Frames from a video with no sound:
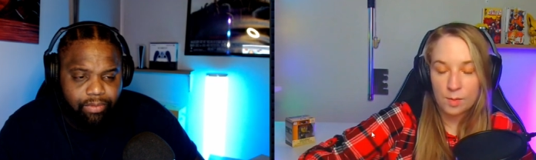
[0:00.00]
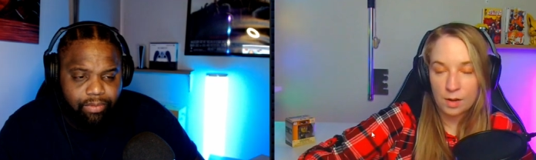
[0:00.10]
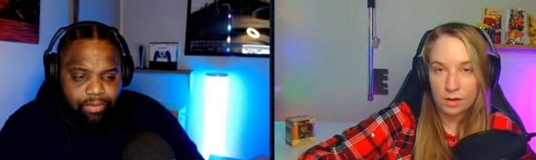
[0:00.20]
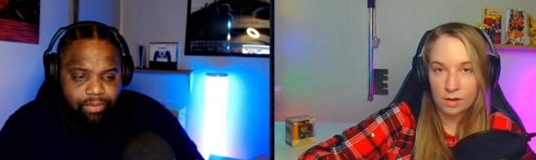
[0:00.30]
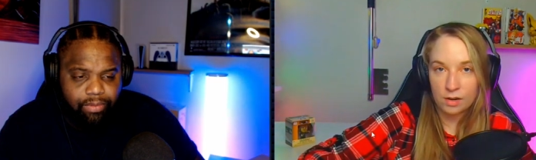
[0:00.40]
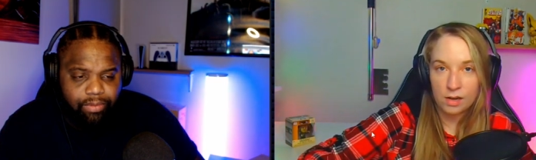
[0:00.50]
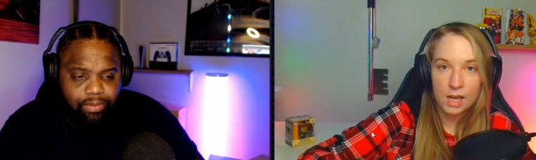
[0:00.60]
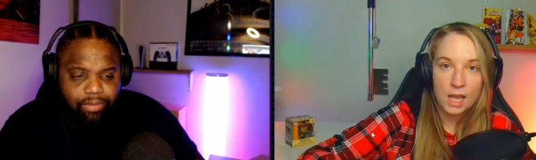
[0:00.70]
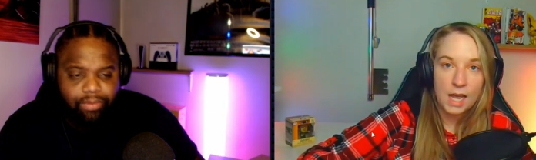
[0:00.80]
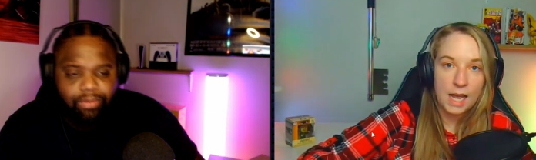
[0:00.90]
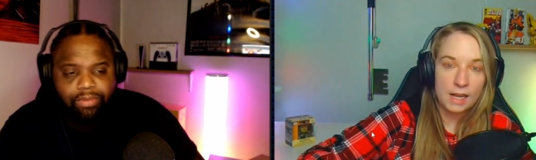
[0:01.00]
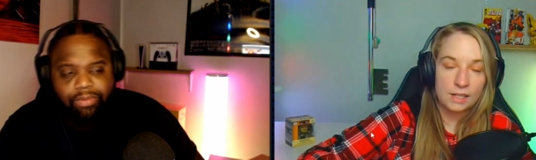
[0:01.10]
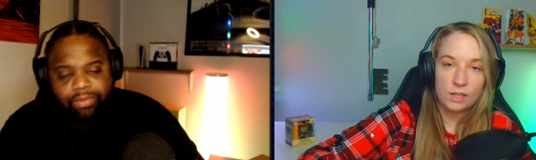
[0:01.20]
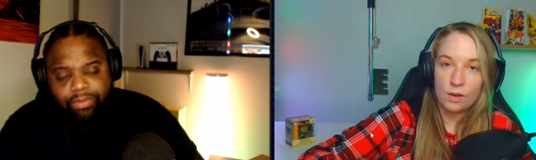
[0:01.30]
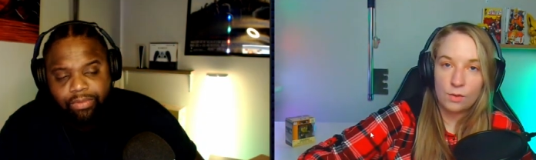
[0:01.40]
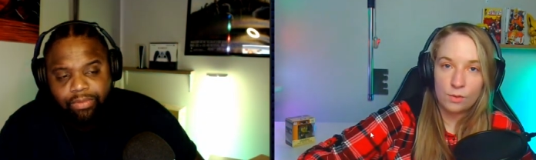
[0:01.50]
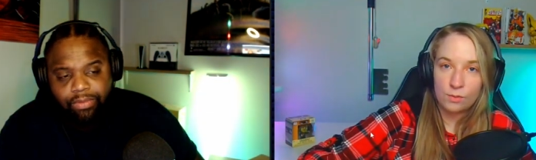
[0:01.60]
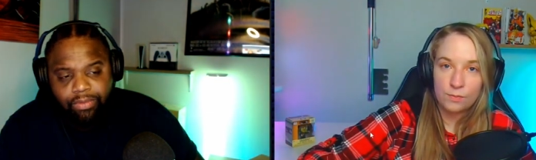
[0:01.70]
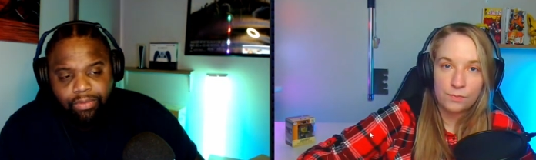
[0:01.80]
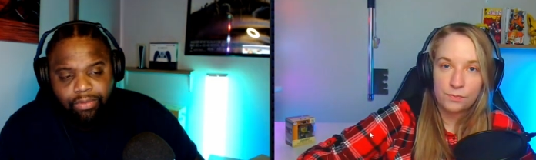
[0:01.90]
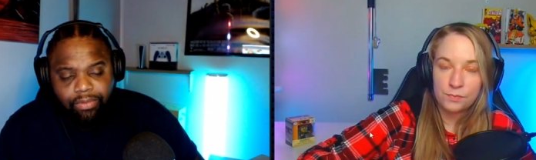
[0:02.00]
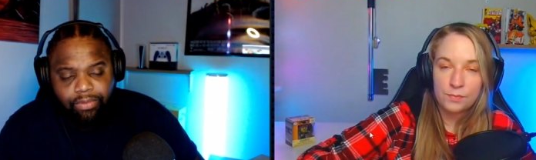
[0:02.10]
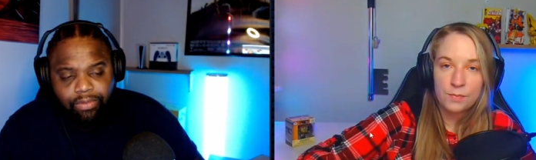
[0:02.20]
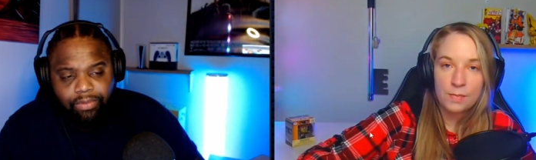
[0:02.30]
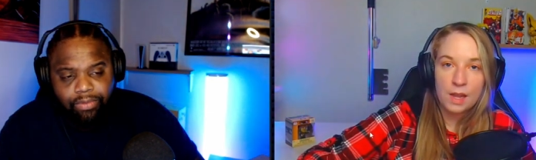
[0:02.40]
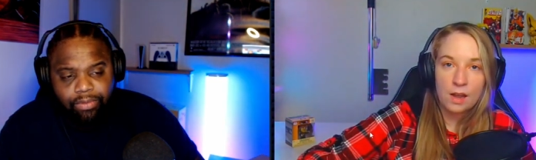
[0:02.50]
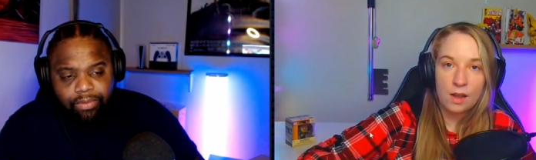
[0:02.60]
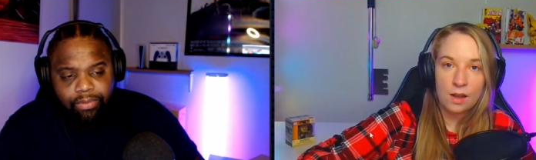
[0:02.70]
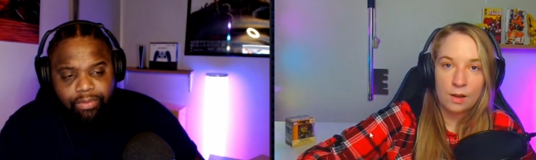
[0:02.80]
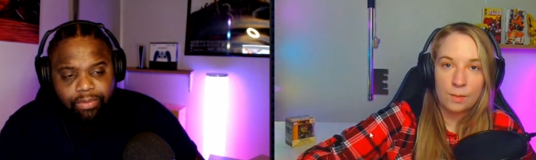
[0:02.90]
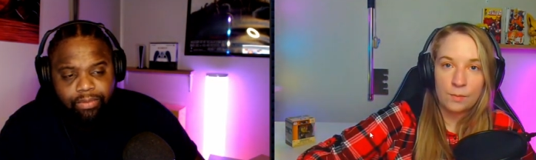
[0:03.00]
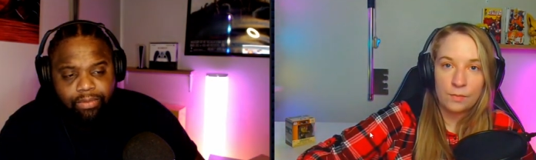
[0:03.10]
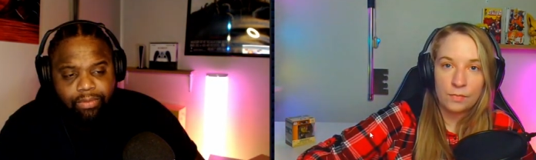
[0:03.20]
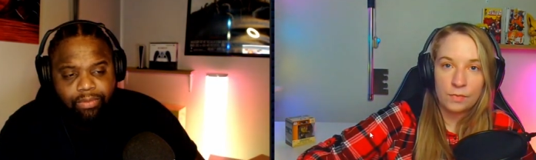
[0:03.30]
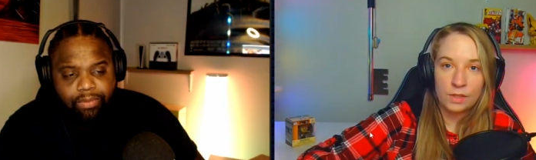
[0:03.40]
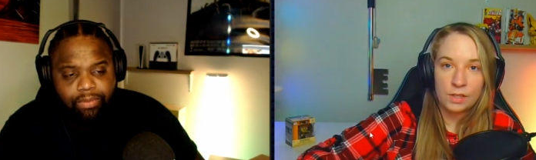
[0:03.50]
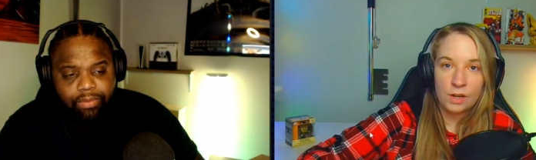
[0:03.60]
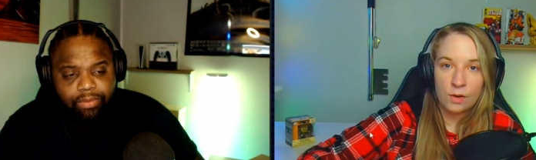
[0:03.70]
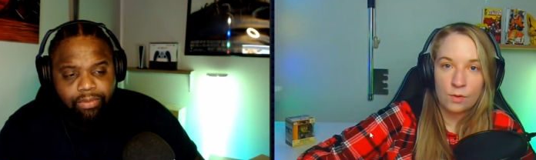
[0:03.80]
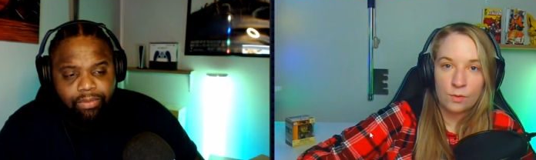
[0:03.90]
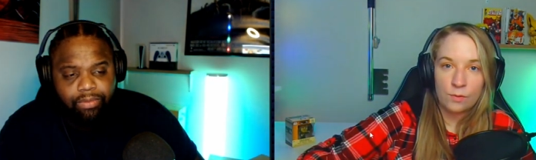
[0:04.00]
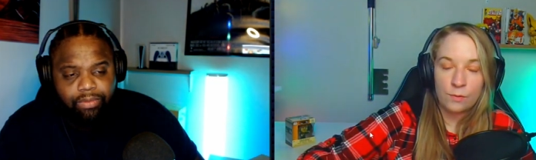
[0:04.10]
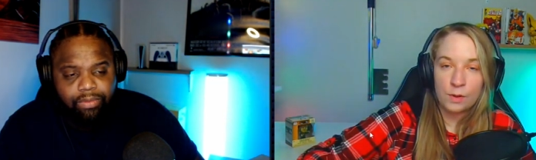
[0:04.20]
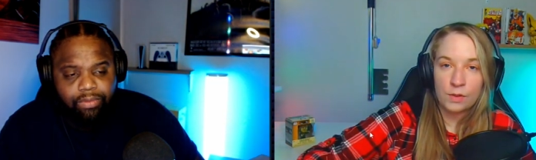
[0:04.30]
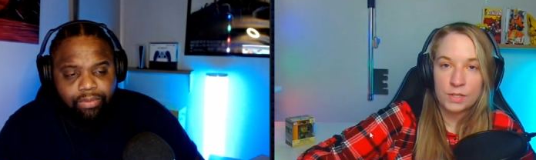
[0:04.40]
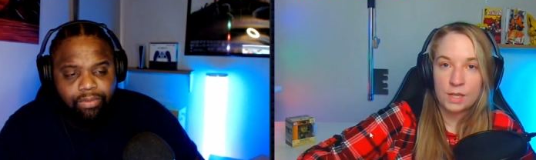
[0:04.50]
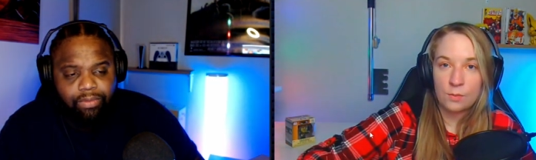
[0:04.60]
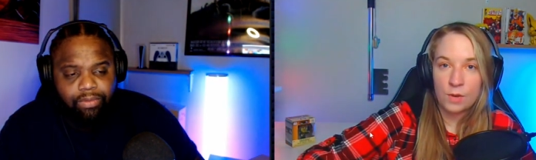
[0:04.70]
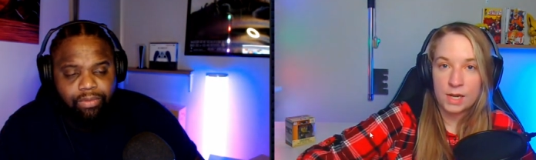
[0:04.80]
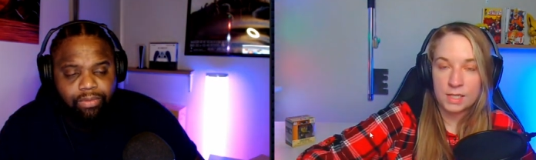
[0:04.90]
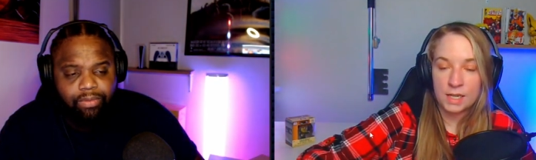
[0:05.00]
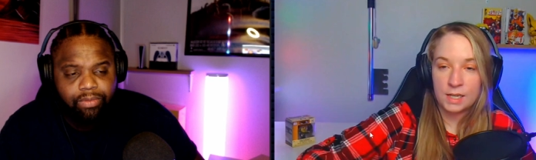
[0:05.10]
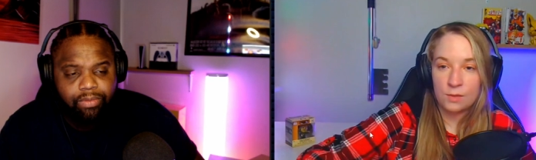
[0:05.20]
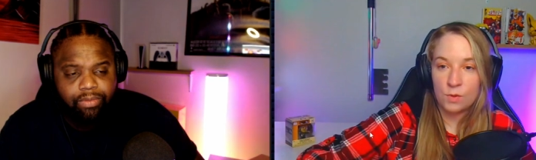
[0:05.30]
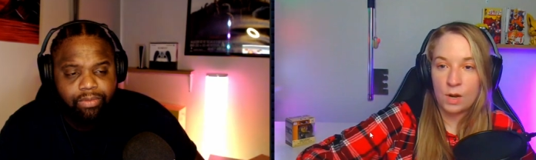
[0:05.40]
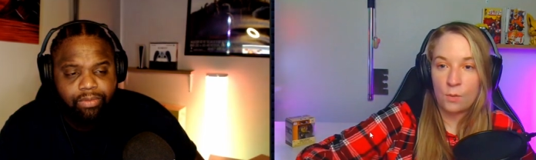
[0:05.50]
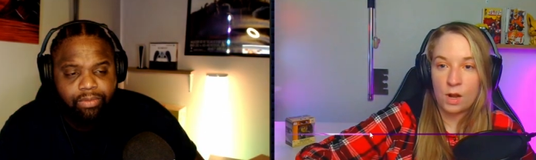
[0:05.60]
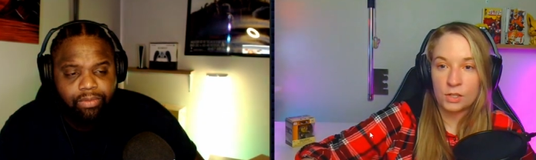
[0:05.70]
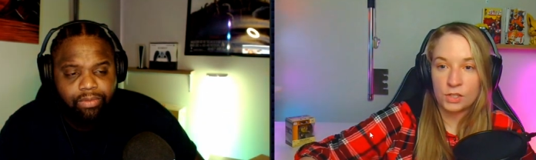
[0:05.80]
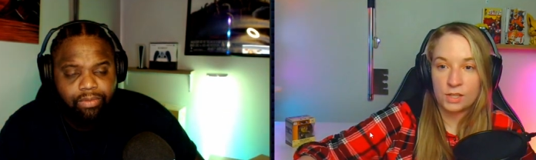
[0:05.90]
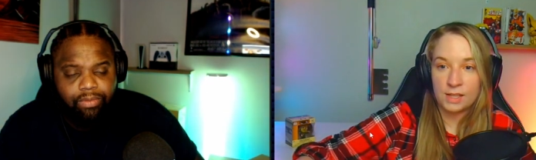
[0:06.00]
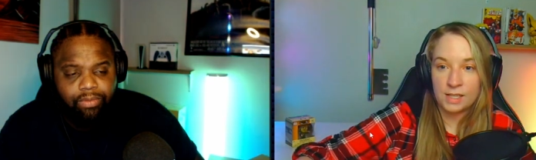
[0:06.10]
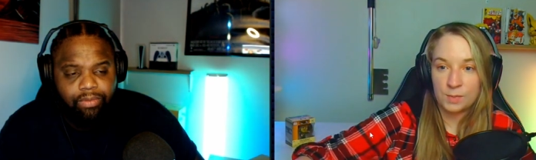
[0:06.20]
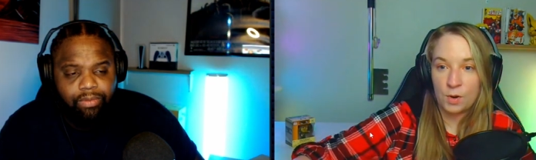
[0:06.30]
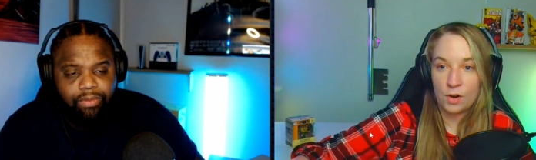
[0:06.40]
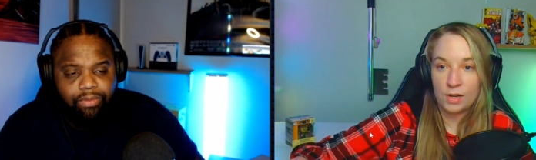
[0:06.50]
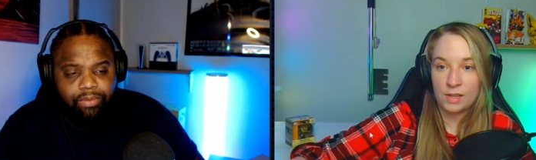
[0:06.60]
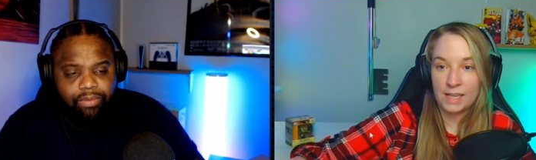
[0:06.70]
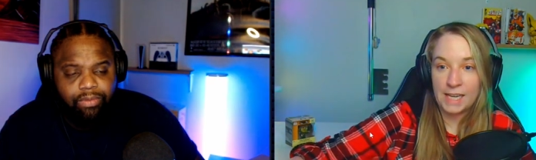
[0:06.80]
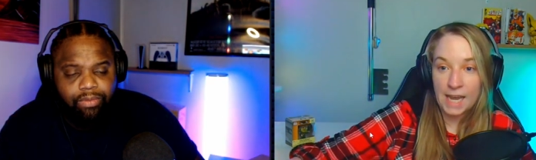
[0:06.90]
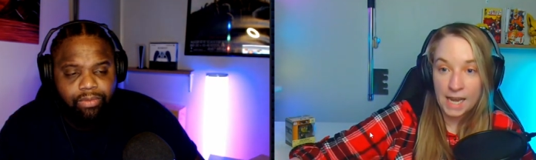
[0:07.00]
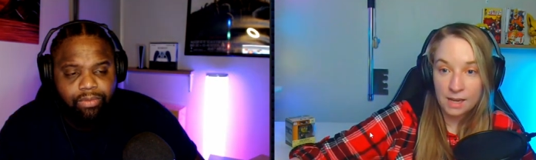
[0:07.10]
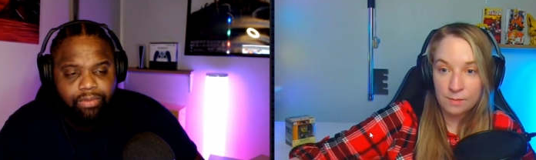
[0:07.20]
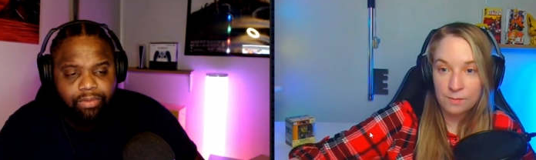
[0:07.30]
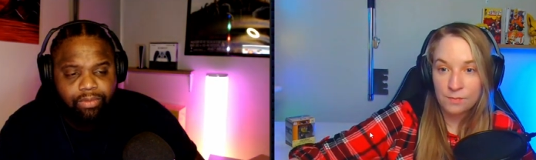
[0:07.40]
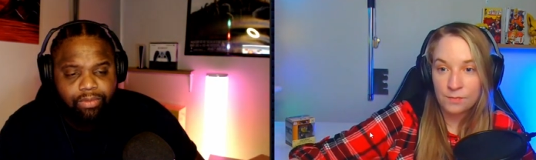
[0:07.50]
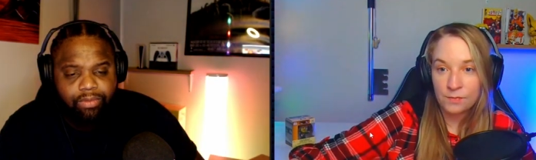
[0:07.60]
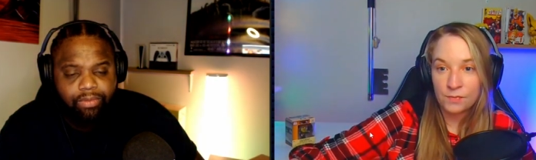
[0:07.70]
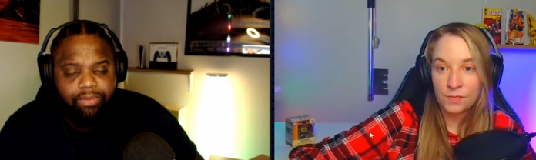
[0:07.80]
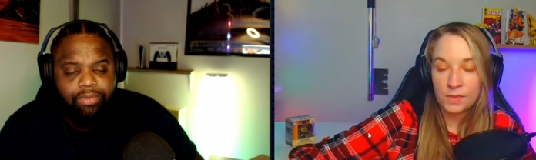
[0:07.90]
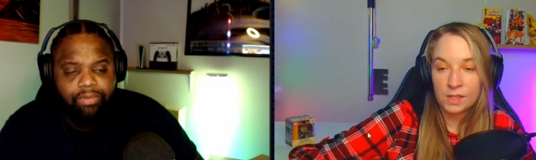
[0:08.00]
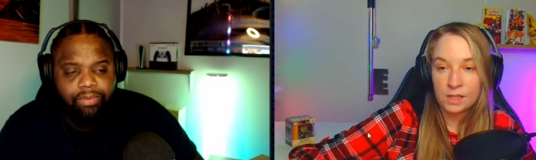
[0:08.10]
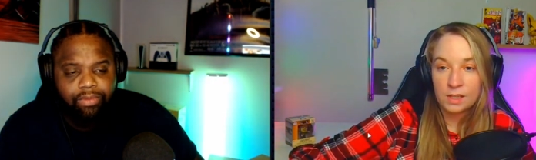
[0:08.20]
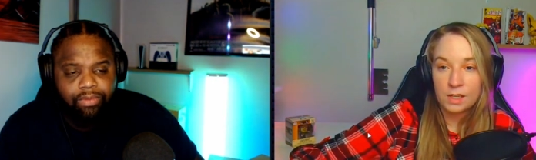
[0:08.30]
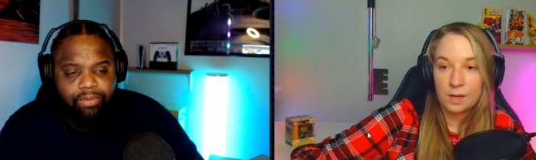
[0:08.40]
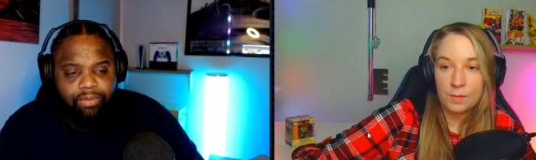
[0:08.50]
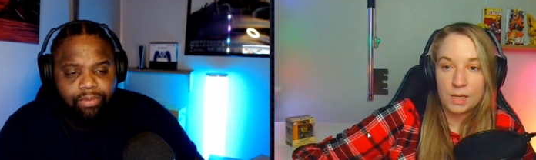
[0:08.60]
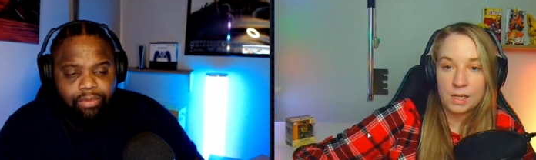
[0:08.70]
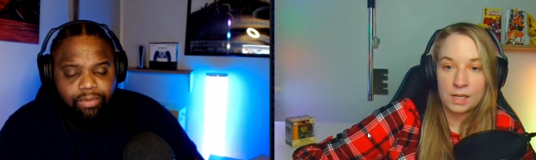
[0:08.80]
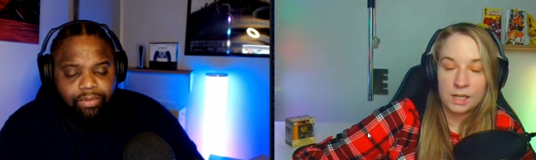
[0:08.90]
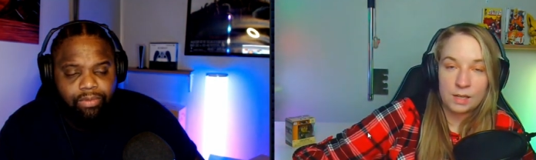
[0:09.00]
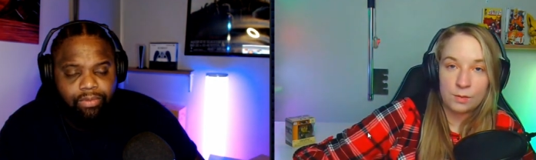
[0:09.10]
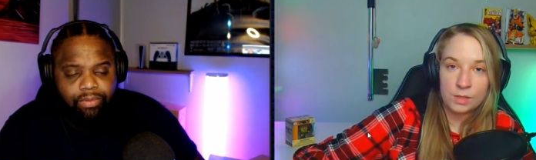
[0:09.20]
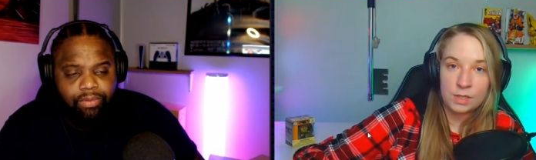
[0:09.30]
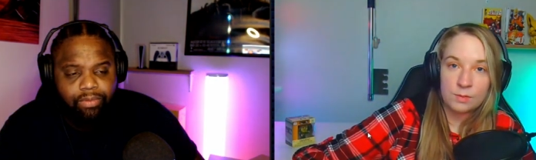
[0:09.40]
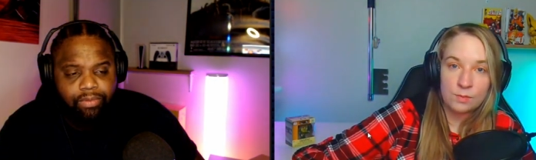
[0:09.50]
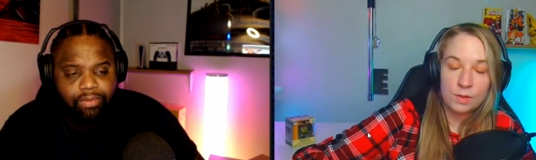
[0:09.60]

Speaker 1: about her. I don't um, you know, feel the same way as I did when I watched this part in the game. I mean, it was